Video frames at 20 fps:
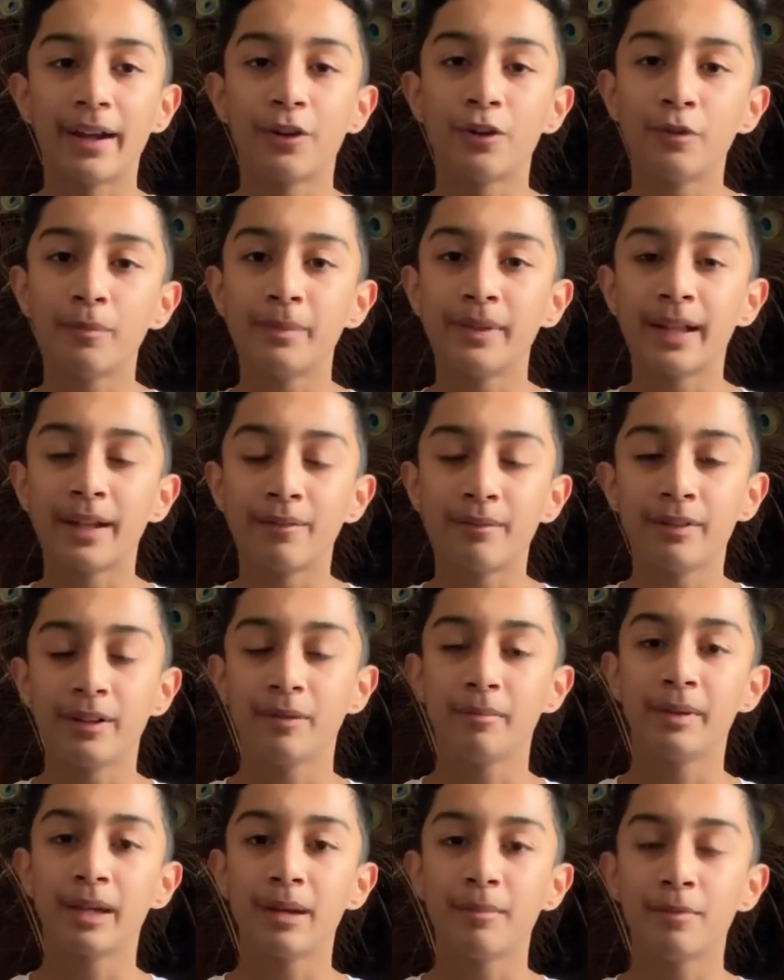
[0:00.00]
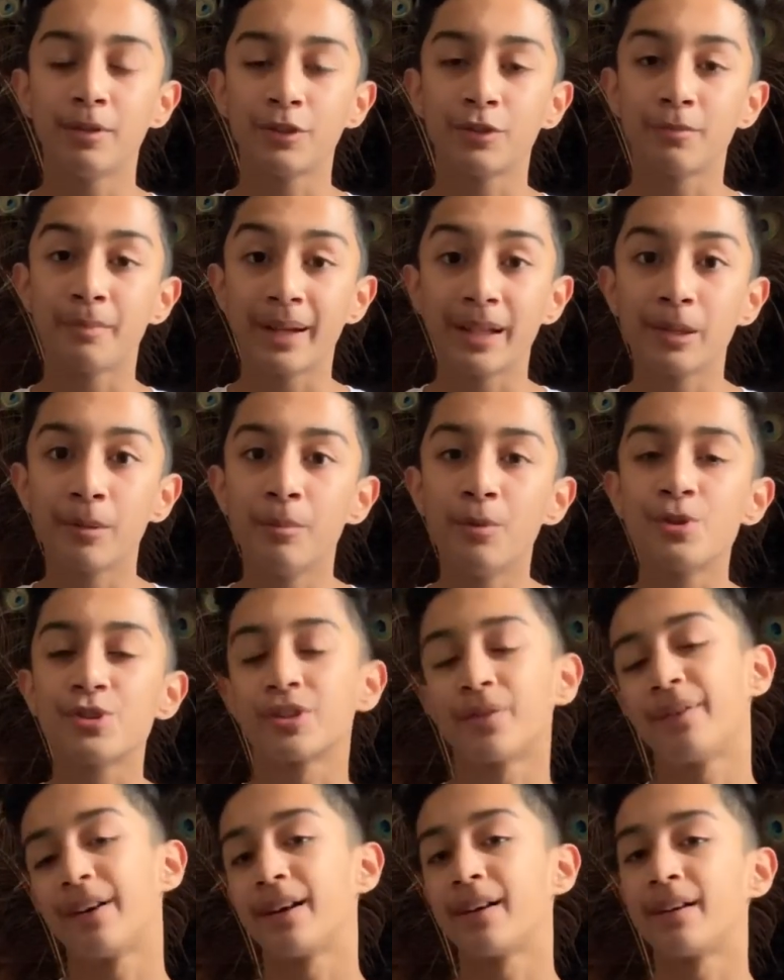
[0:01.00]
hope that we'll be able to make the
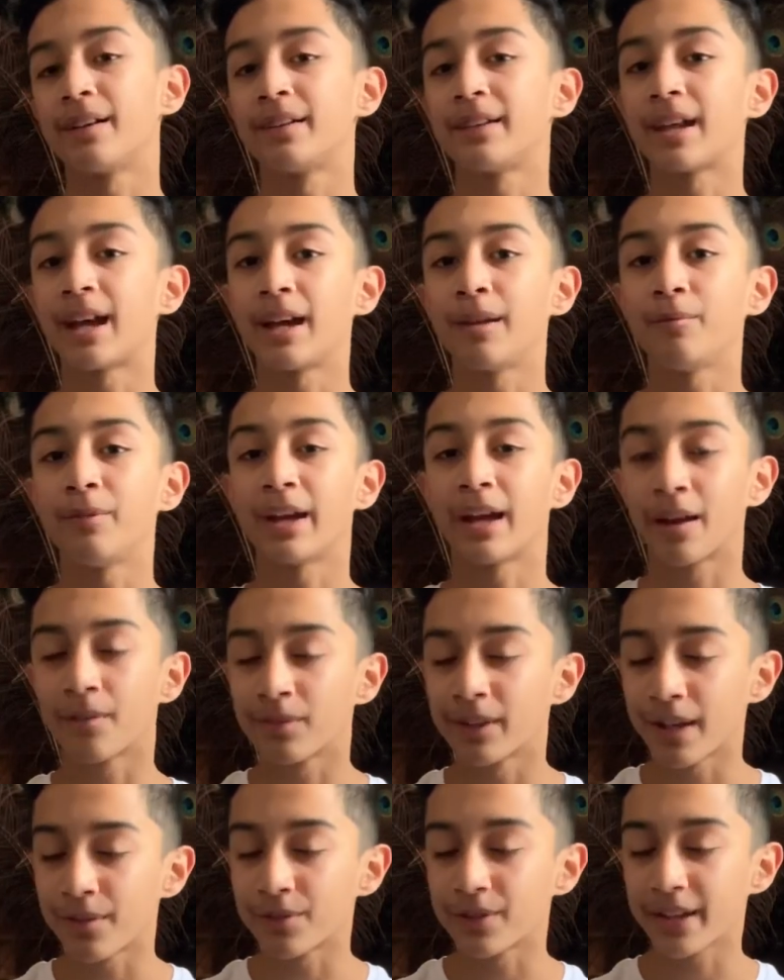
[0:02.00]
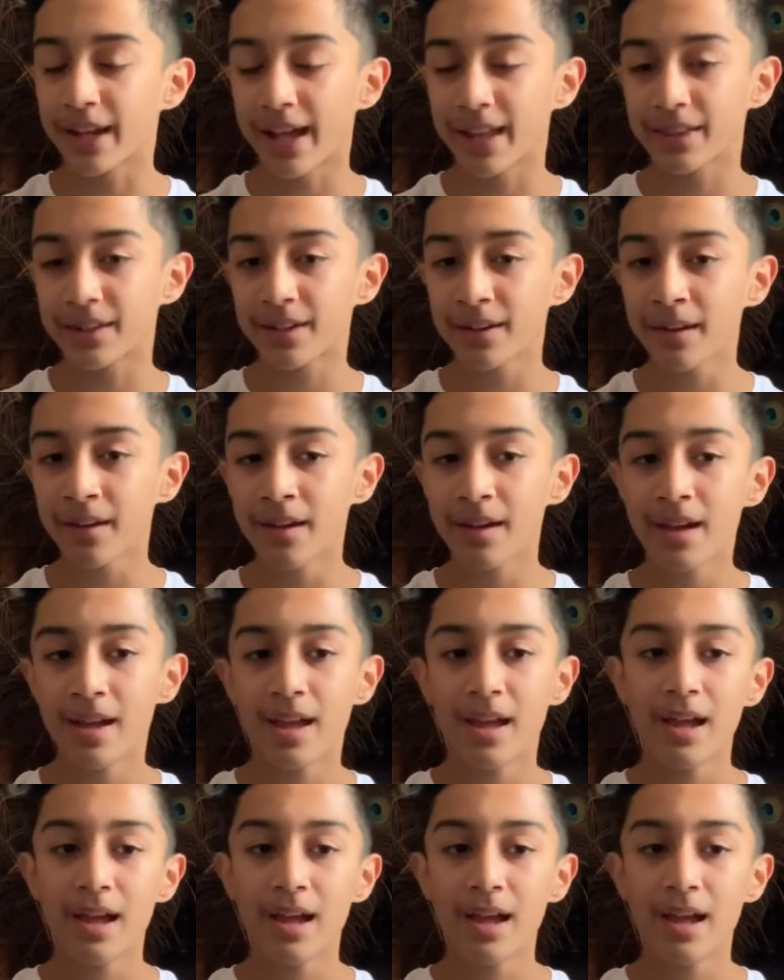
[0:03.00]
most of our time we have left together.